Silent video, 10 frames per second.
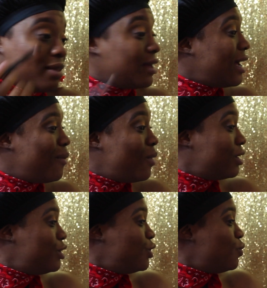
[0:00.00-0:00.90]
think I
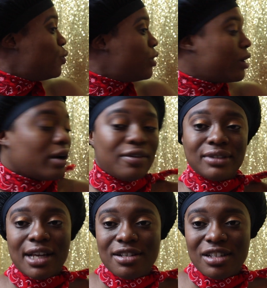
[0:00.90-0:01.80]
want to do more
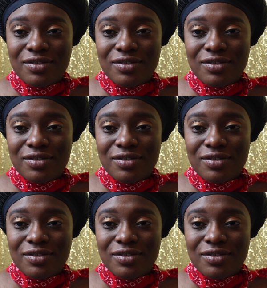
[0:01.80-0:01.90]
conversations